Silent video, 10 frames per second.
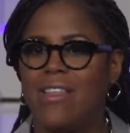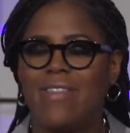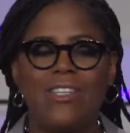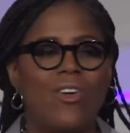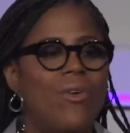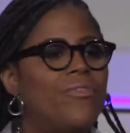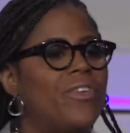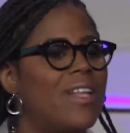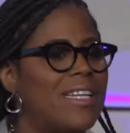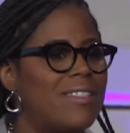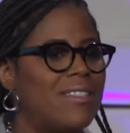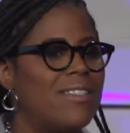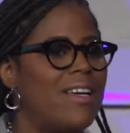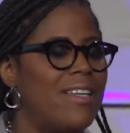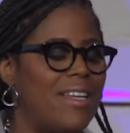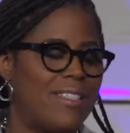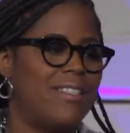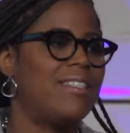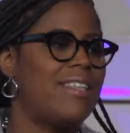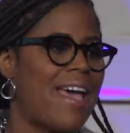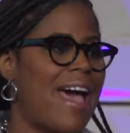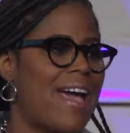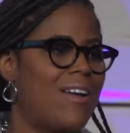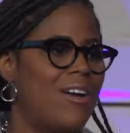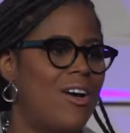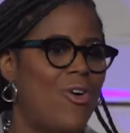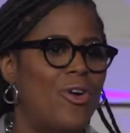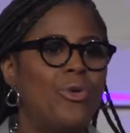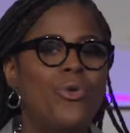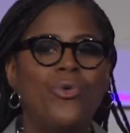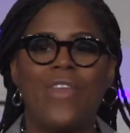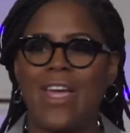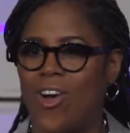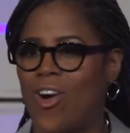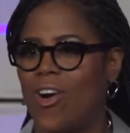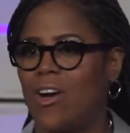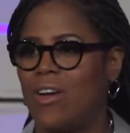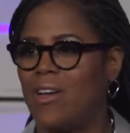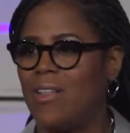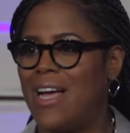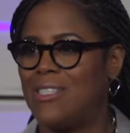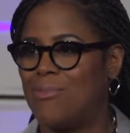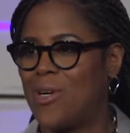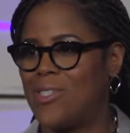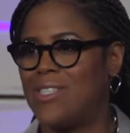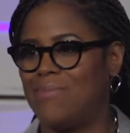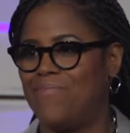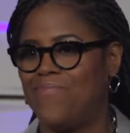they don't feel like it's an attack on who they are as a person?